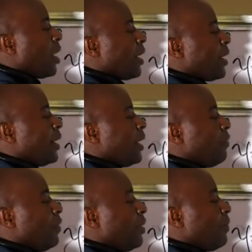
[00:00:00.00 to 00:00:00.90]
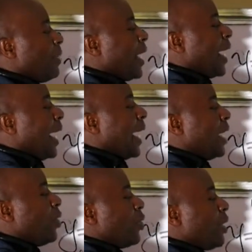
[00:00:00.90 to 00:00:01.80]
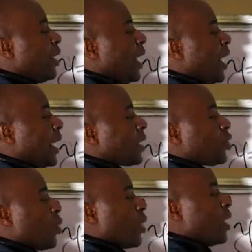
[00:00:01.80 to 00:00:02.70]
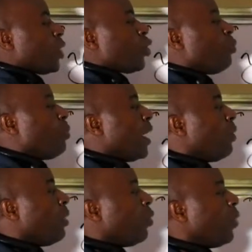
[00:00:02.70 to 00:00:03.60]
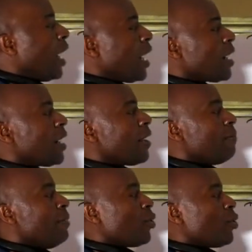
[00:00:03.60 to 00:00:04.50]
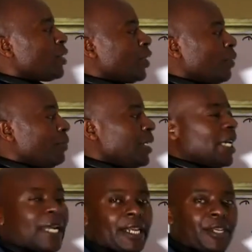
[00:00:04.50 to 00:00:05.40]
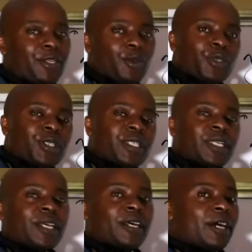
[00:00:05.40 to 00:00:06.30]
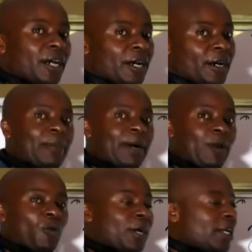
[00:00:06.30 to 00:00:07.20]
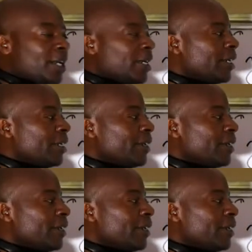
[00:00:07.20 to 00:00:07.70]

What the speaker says: this 2 comes down, giving me 100x raised to power 1, because it will be a reduced power by